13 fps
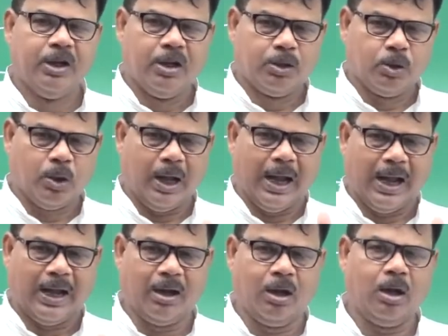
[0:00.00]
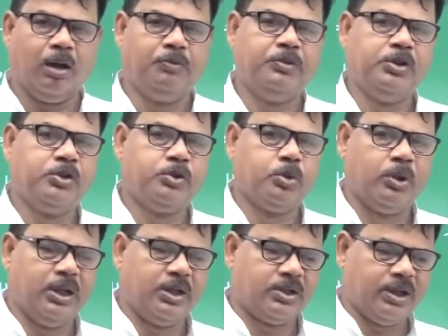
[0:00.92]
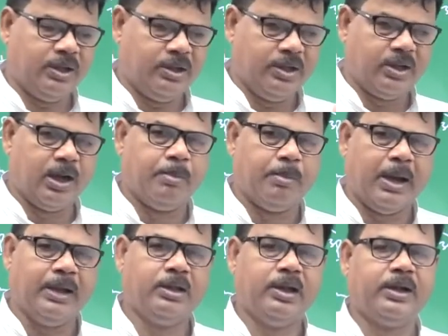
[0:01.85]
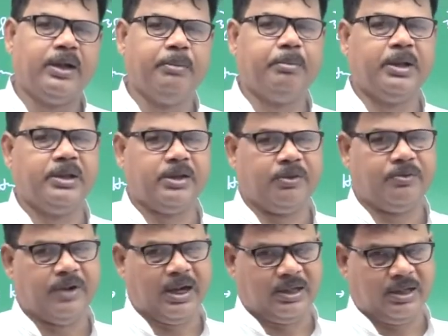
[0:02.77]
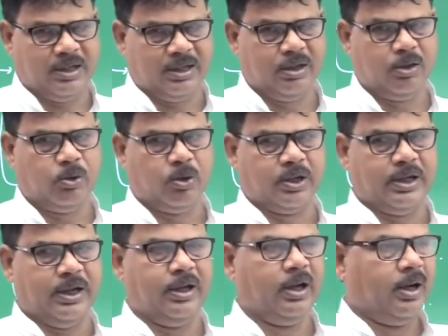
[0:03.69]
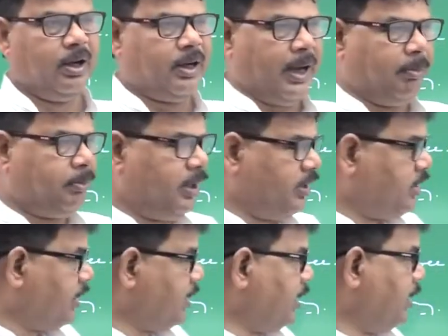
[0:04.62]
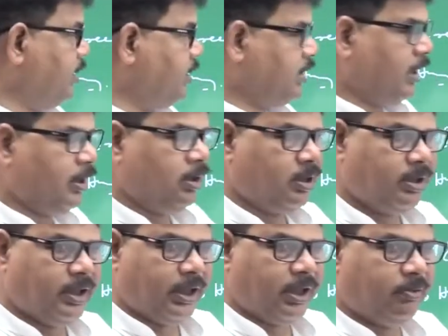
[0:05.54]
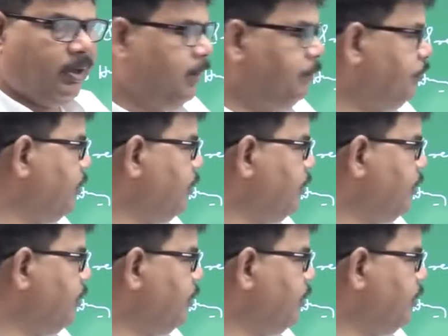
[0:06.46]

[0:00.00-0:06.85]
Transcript: So angle of insolation determines the temperature factor. Okay? Temperature condition. Getting well?